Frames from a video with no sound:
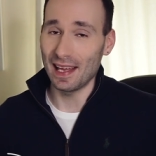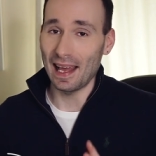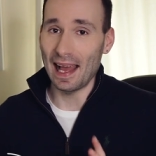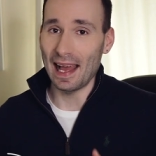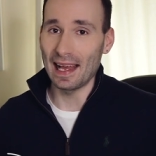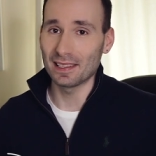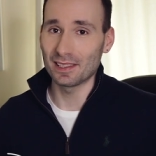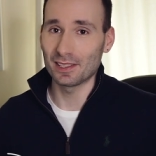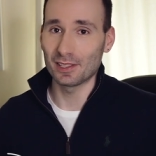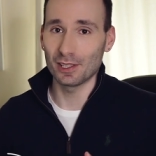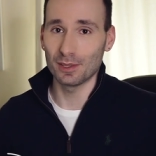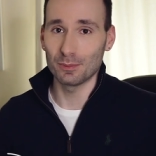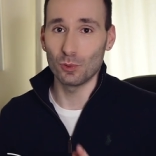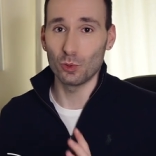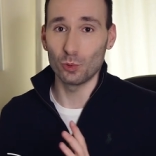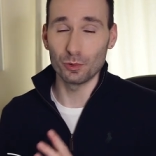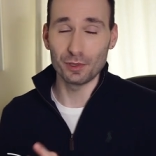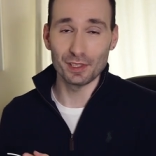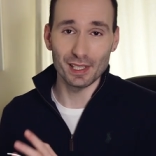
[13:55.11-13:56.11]
at some
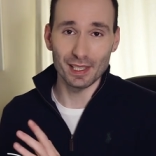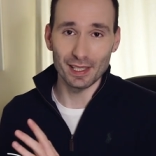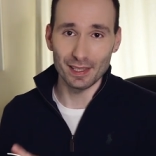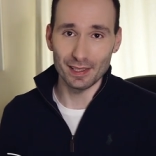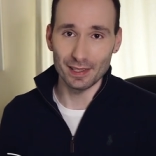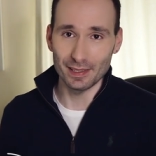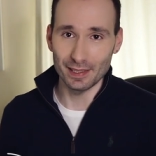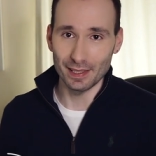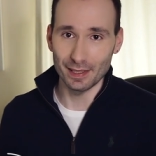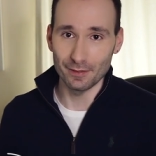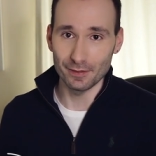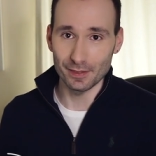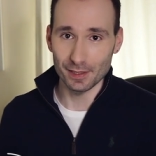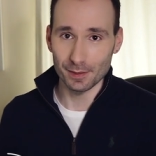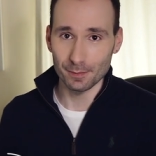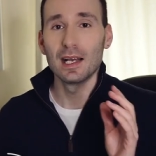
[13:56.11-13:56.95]
alternatives.